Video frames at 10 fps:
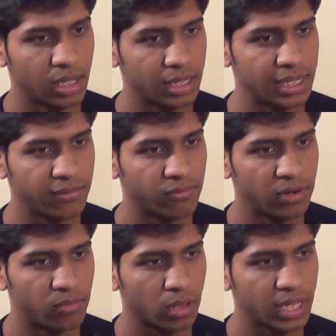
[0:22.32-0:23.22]
The
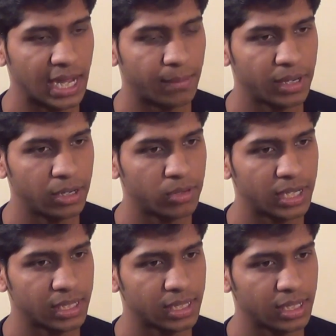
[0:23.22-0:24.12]
one was the aptitude
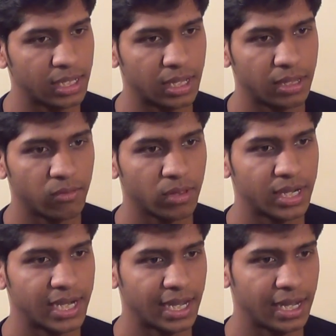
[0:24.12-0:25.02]
test and the other was
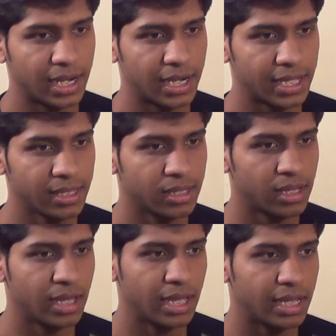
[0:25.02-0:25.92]
the technical test.
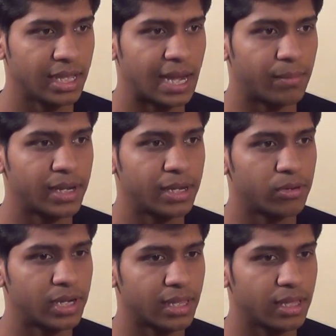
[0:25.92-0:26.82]
In the
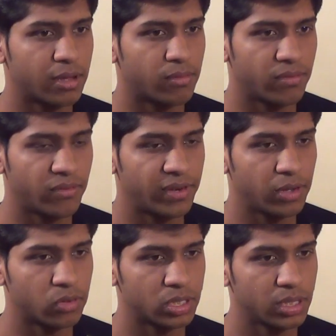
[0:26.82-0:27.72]
aptitude test, there were
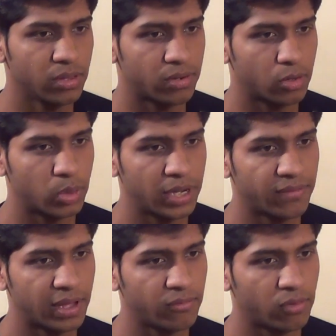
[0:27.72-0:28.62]
50 questions,
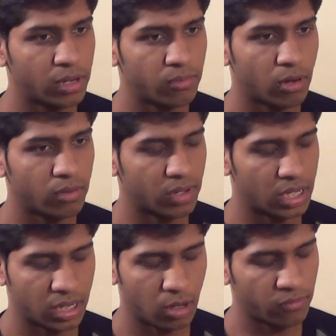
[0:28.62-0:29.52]
25
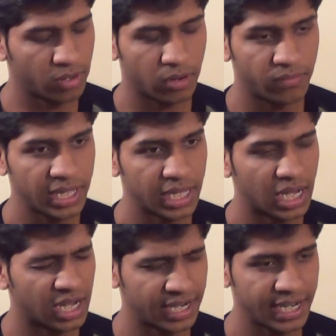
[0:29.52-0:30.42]
were of
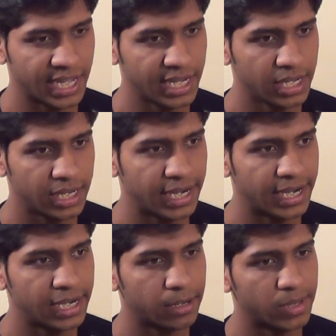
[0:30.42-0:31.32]
DI,
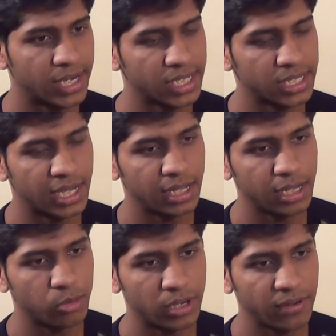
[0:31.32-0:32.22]
data interpretation, and
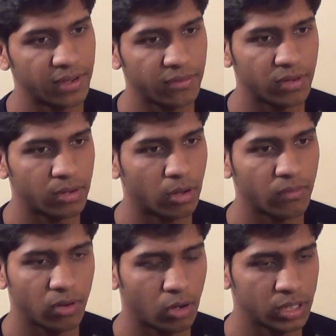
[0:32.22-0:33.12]
the 25 were
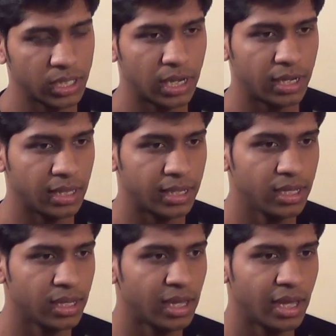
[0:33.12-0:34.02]
of logical reasoning.